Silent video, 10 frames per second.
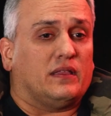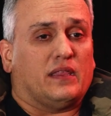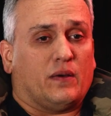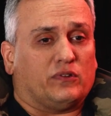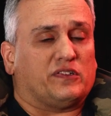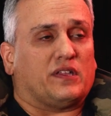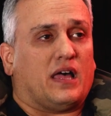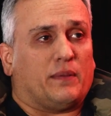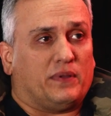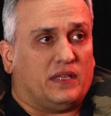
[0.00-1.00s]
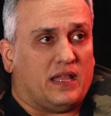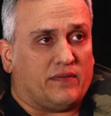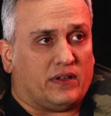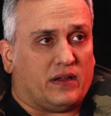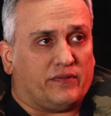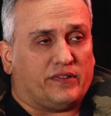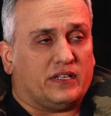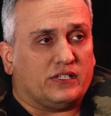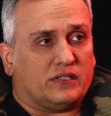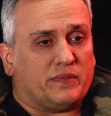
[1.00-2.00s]
Then we'll stop and have a
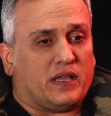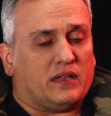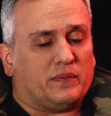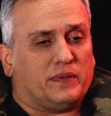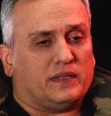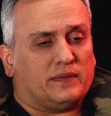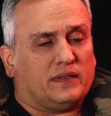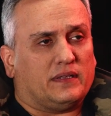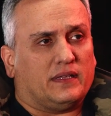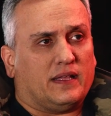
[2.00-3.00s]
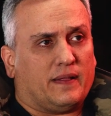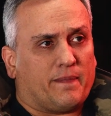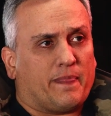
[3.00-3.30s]
conversation about it. But yeah.